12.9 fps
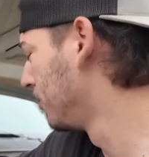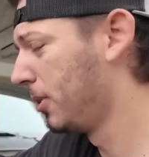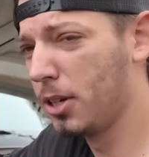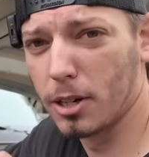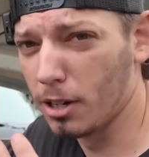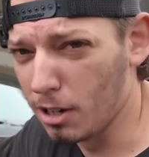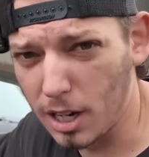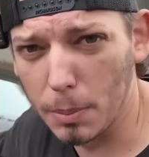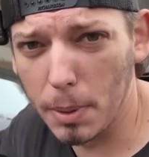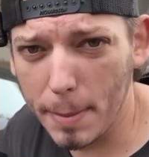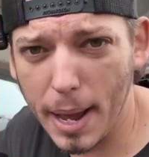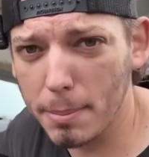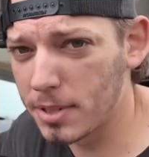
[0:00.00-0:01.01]
You're gonna hook up
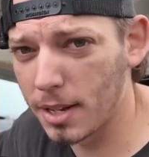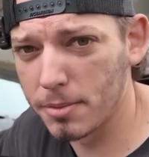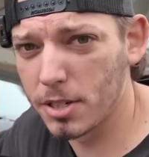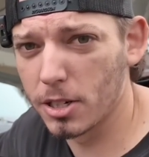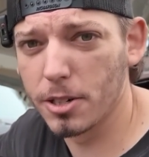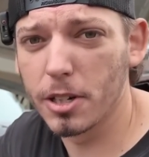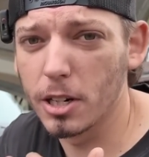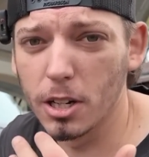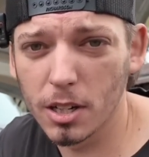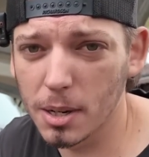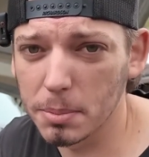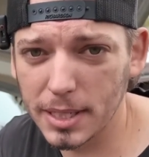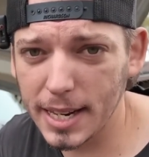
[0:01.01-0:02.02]
a map sensor, you're gonna
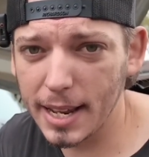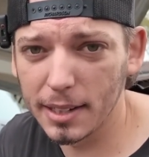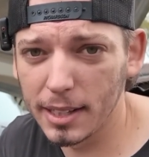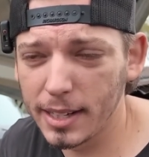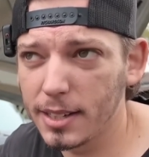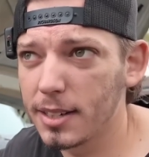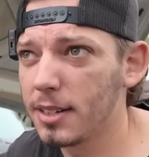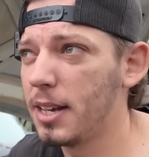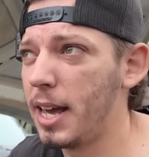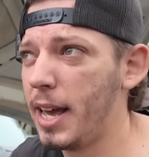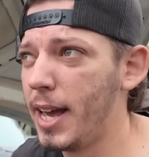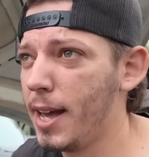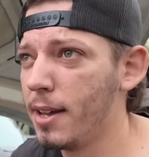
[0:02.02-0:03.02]
hook up the data link,
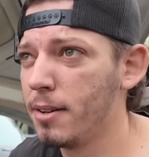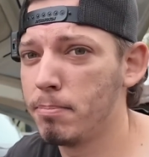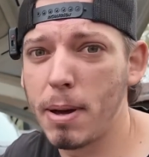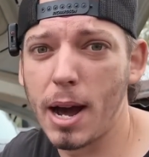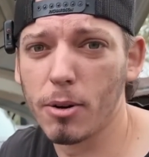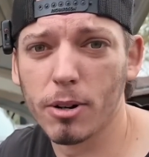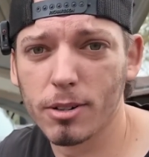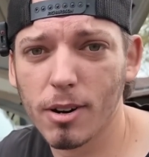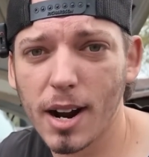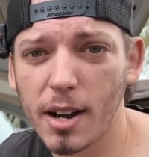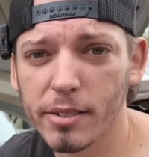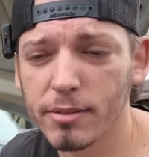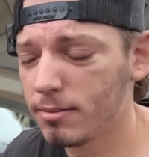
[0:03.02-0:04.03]
and power and
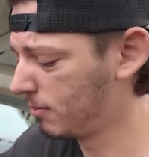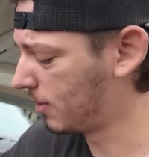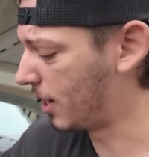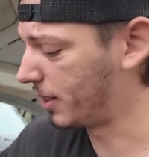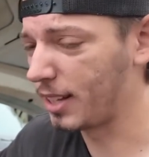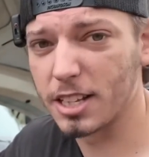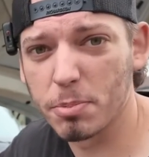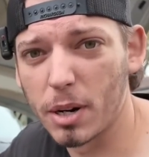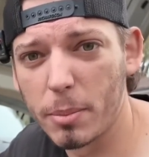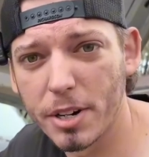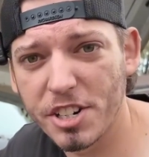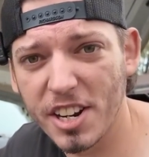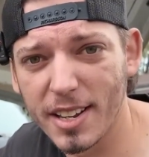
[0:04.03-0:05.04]
ground. I think that's pretty
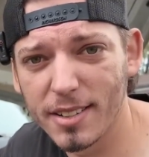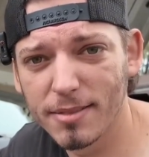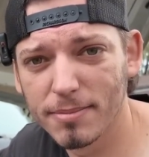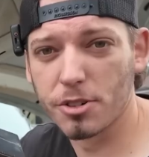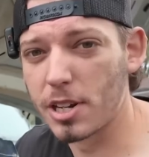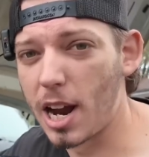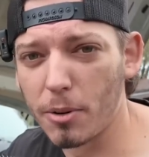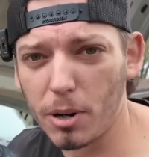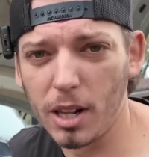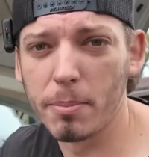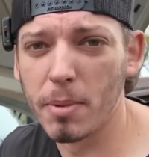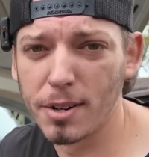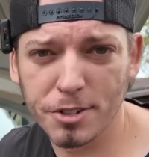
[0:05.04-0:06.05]
much it. There's not
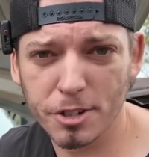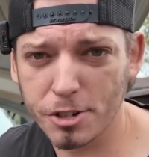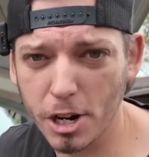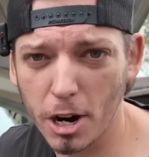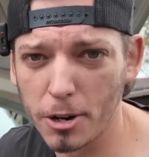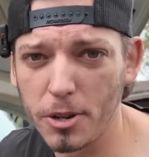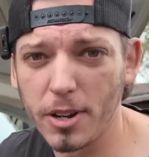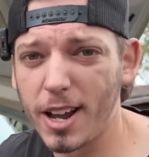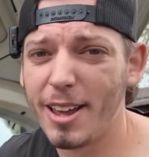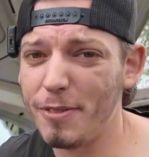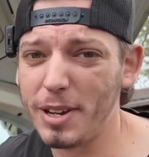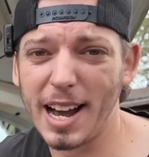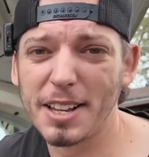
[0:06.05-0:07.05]
really much to show you.
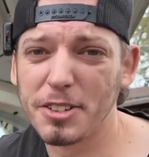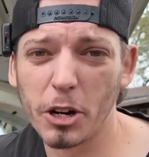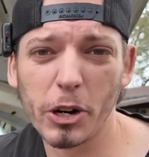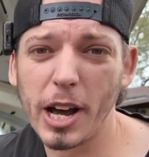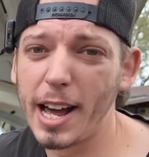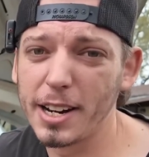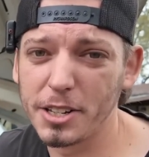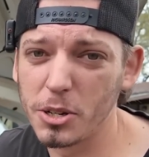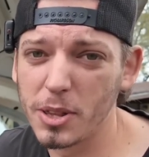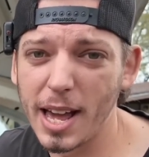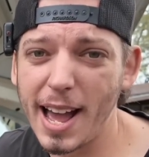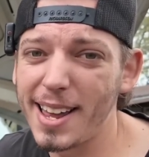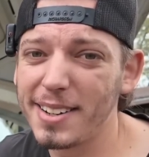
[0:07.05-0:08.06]
If you guys don't know how to do
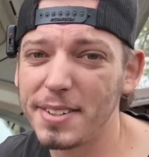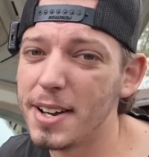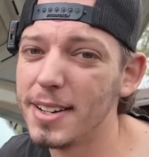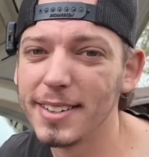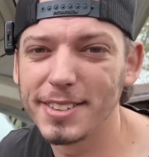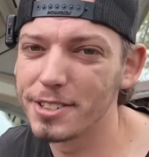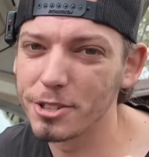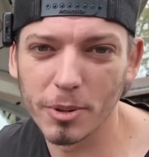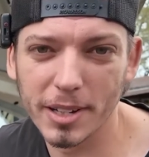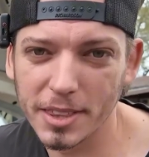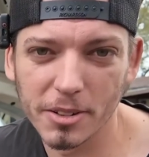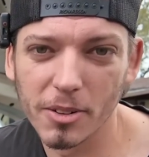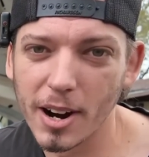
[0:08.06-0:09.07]
that, just
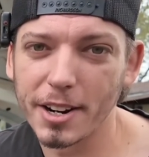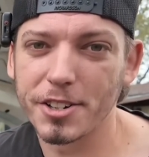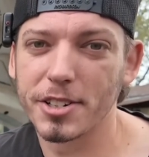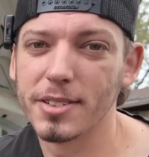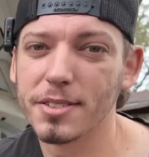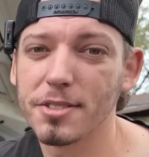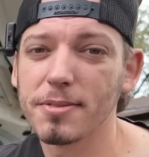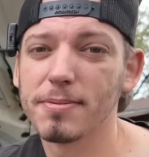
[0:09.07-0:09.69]
read the directions.